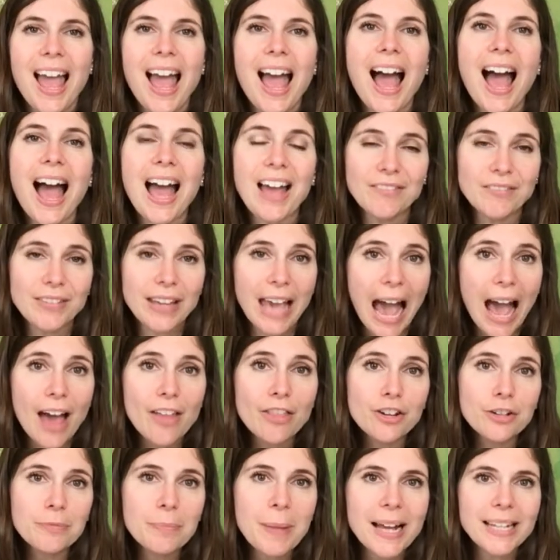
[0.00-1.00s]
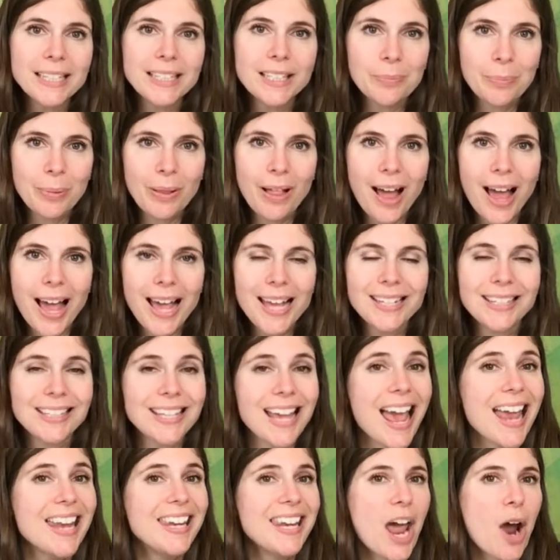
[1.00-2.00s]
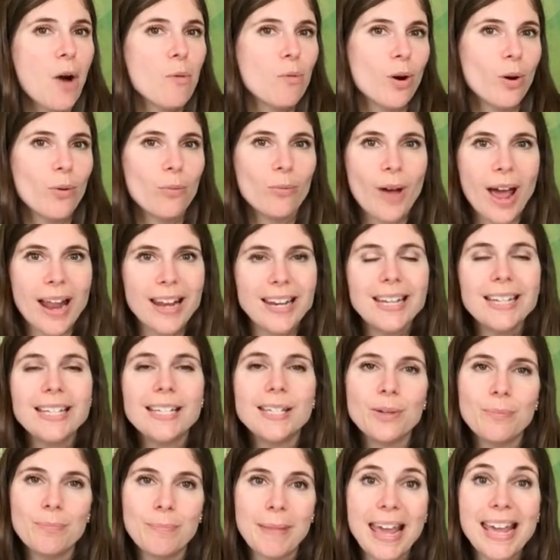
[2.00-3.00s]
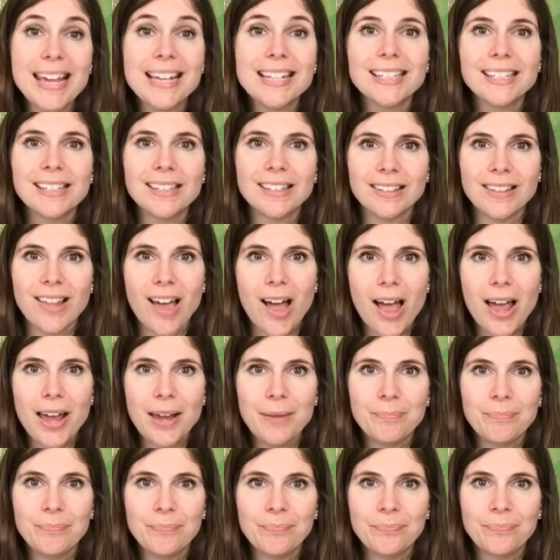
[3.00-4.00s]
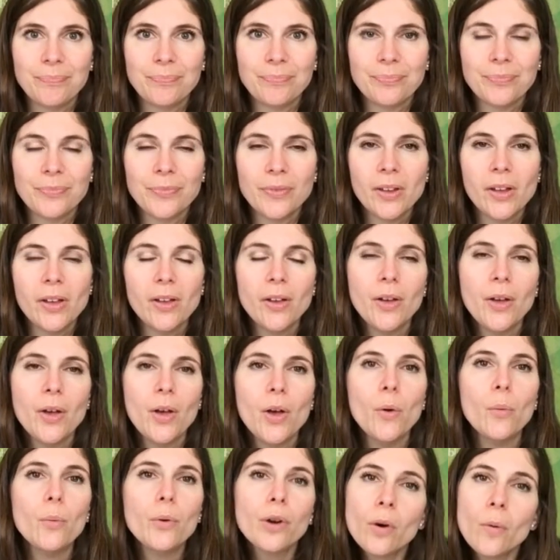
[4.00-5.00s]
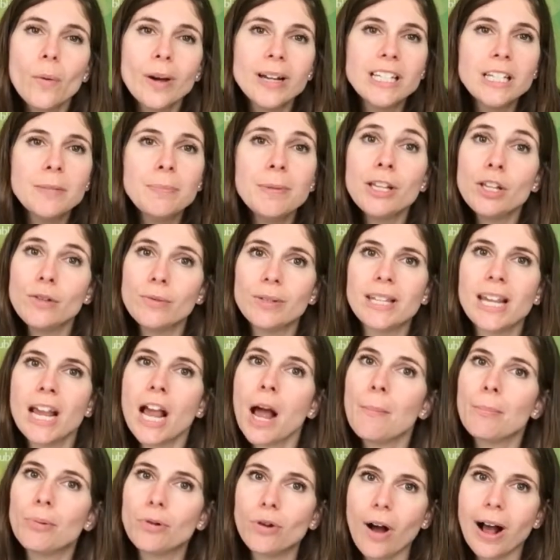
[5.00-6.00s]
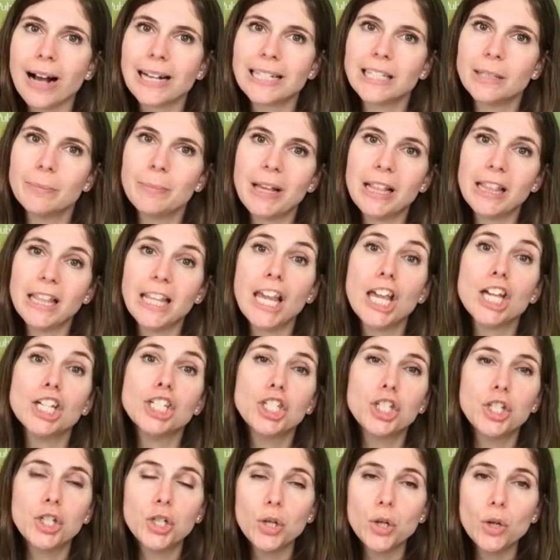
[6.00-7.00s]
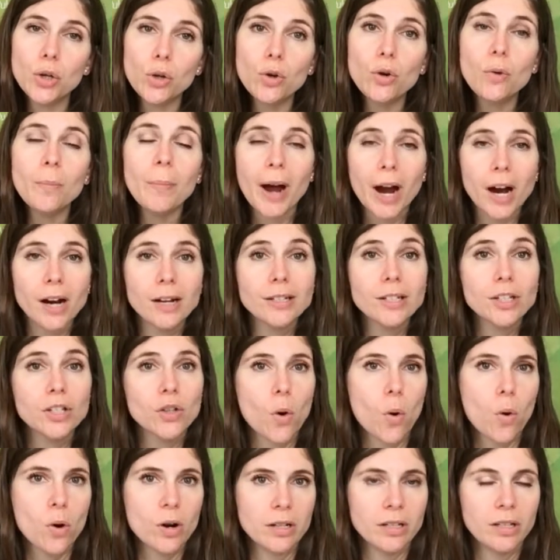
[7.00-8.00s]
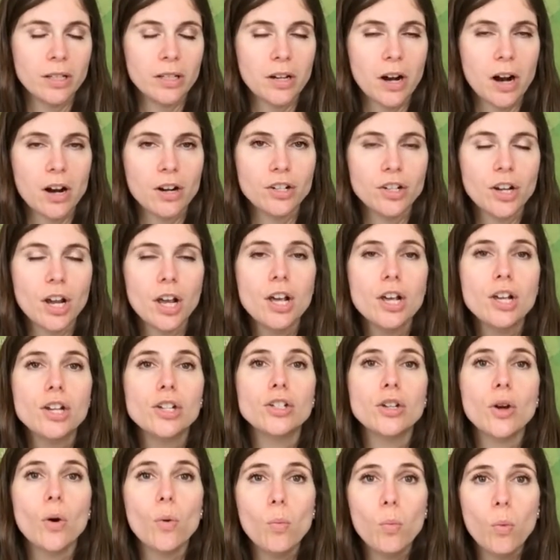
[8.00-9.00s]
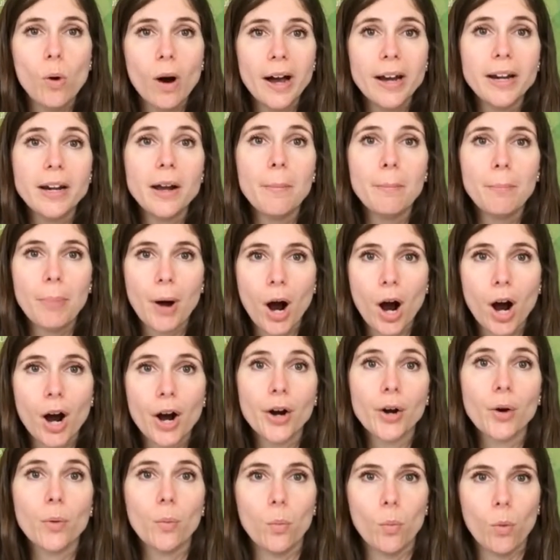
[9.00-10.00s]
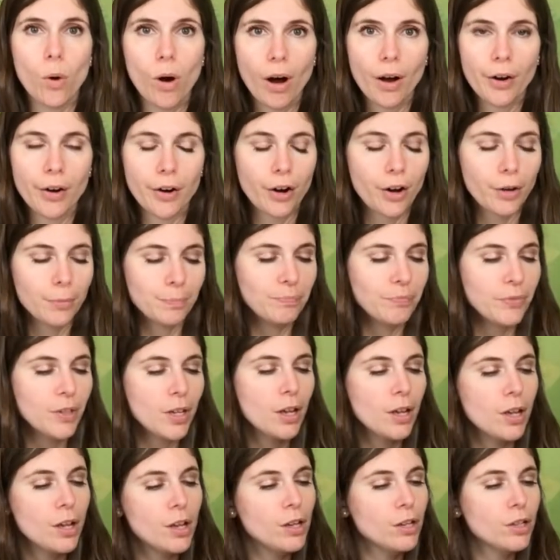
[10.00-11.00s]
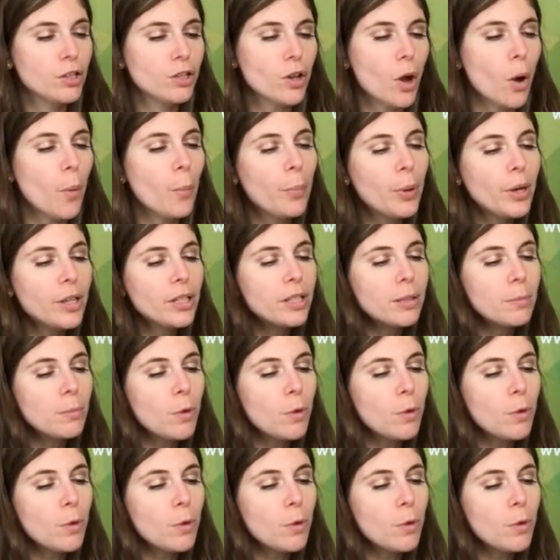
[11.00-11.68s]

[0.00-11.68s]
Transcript: I've gathered my supplies and now we're ready to make slime. We're going to be using approximately 2 parts cornstarch to 1 part water. So put some